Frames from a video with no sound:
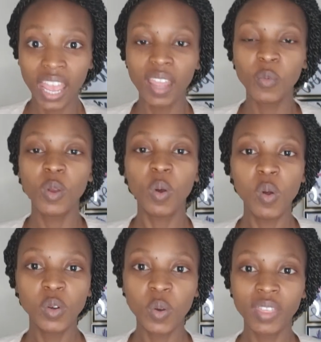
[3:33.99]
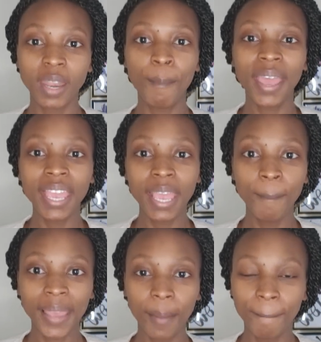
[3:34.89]
And we all know that paying
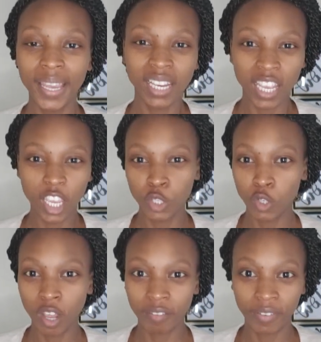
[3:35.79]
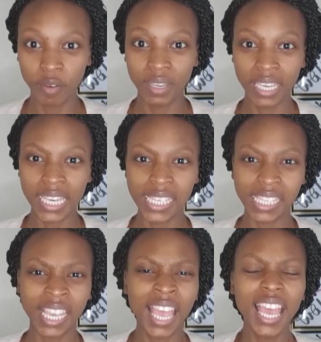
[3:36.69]
back money is not very easy,